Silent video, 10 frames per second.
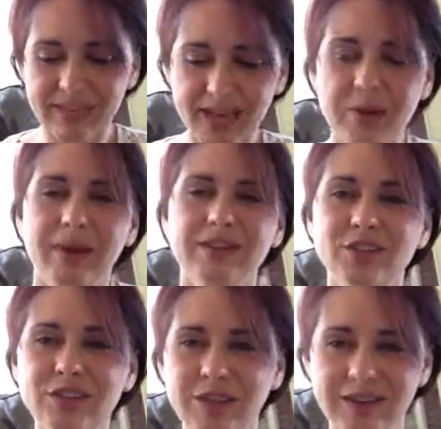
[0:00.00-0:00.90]
anyway,
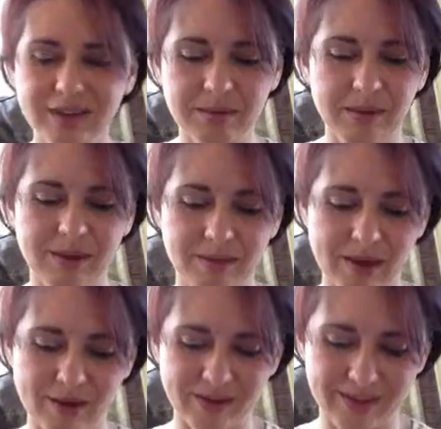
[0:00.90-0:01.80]
just a little bit
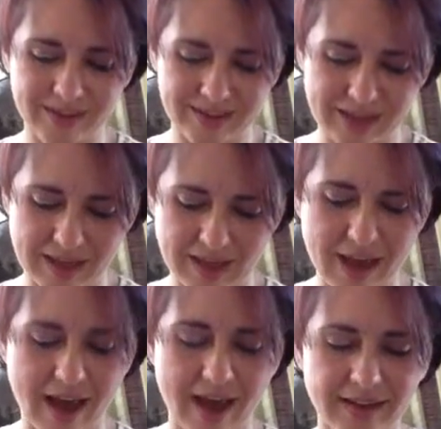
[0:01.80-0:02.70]
about
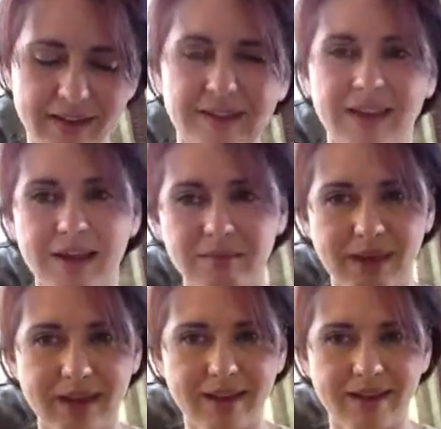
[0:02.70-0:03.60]
that.
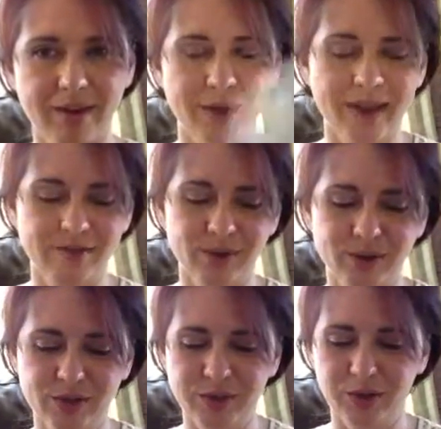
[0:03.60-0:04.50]
I have
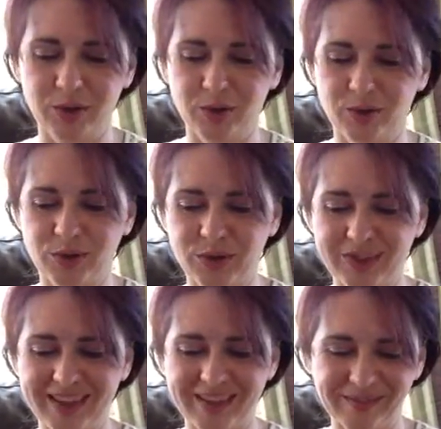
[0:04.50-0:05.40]
notes, so I'm gonna go through
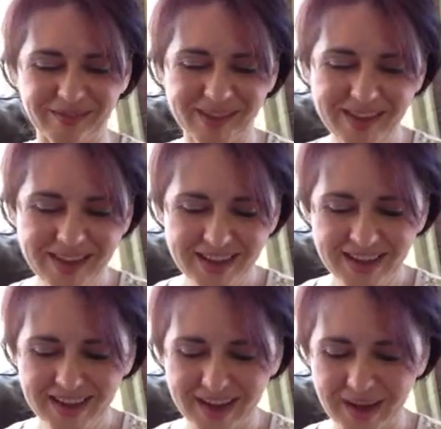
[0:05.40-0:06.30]

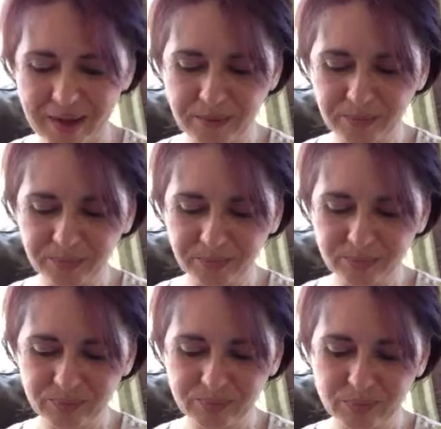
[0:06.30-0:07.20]
them.
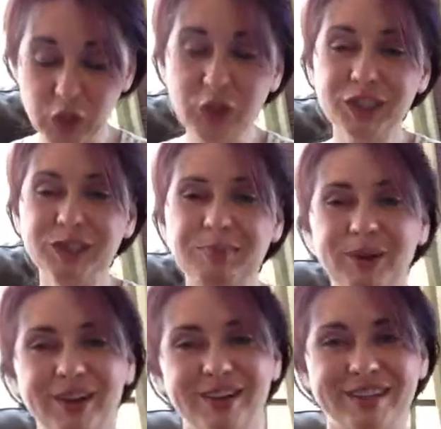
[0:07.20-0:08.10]
The good
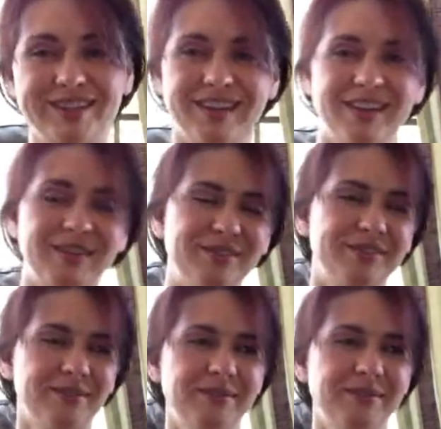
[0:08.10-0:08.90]
parts of